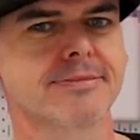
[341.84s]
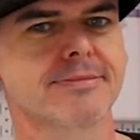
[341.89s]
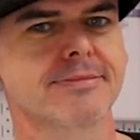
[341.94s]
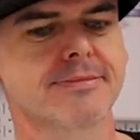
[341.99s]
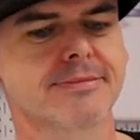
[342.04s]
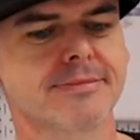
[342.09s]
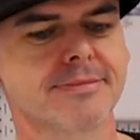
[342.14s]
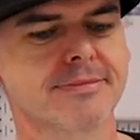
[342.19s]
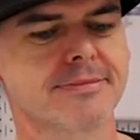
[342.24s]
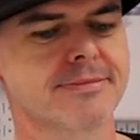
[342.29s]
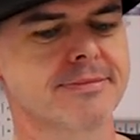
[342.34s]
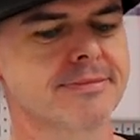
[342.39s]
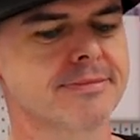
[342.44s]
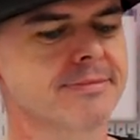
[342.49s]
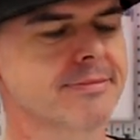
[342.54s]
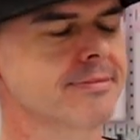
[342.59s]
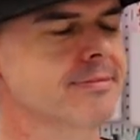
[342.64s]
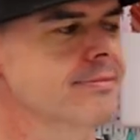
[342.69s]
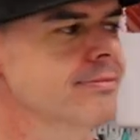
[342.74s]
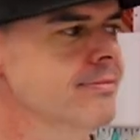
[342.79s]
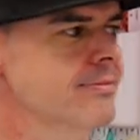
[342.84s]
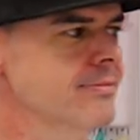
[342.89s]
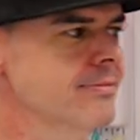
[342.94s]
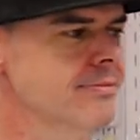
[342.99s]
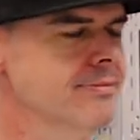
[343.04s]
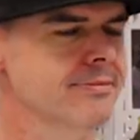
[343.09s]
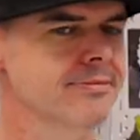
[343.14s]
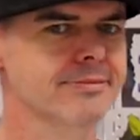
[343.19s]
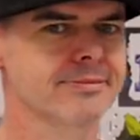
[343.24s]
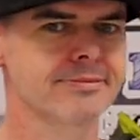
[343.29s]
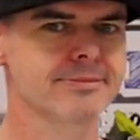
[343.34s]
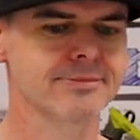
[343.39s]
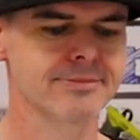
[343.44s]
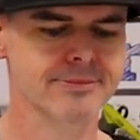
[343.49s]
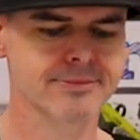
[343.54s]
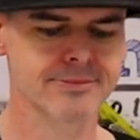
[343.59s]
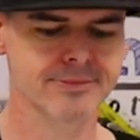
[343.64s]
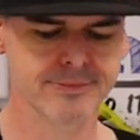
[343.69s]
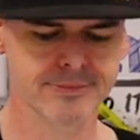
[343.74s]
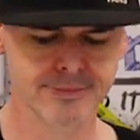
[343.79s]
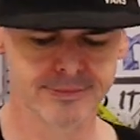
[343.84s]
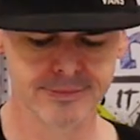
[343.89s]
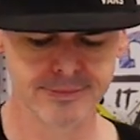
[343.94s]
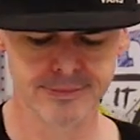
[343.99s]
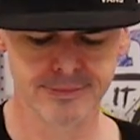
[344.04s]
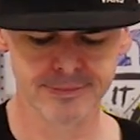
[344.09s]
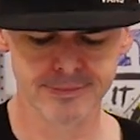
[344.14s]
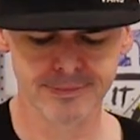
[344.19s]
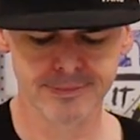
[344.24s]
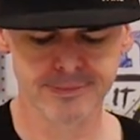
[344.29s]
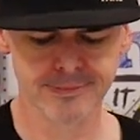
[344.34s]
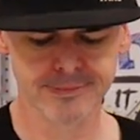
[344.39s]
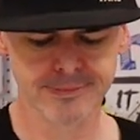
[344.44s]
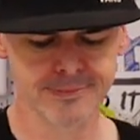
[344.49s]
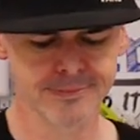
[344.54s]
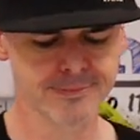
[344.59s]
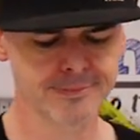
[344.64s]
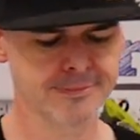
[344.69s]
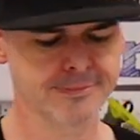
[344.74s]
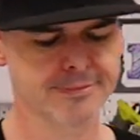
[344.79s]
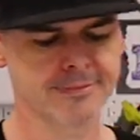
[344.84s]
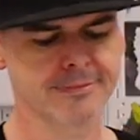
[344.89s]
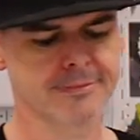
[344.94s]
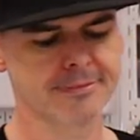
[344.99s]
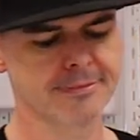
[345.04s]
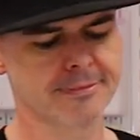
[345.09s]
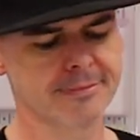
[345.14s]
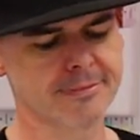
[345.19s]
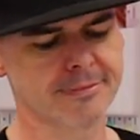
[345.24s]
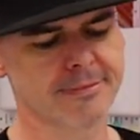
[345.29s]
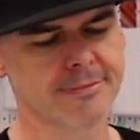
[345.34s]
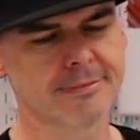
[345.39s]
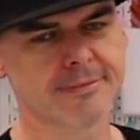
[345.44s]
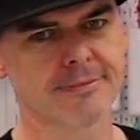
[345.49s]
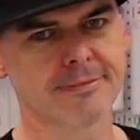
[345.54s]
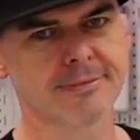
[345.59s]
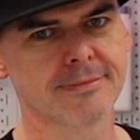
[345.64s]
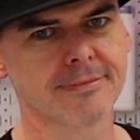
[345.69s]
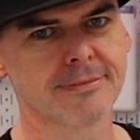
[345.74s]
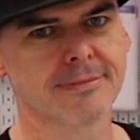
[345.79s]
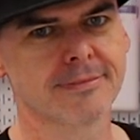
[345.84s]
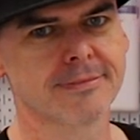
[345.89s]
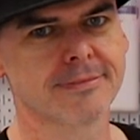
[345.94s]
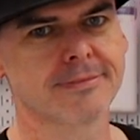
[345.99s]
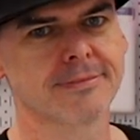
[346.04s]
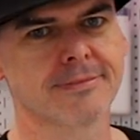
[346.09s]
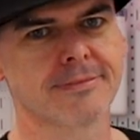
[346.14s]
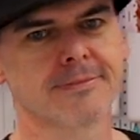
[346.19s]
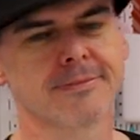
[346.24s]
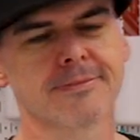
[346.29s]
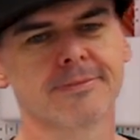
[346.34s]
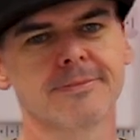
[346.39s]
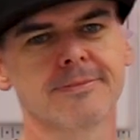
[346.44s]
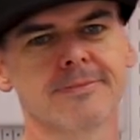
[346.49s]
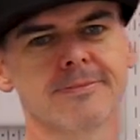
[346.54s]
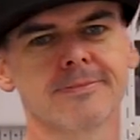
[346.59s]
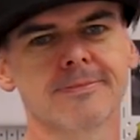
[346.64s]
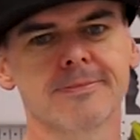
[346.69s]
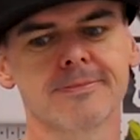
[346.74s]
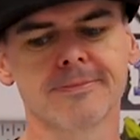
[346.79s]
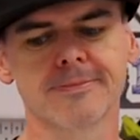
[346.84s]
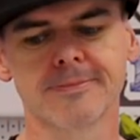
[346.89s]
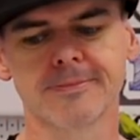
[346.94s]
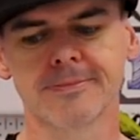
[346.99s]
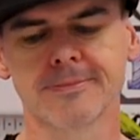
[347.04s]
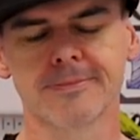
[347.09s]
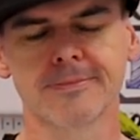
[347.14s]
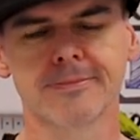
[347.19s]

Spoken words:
(not speaking)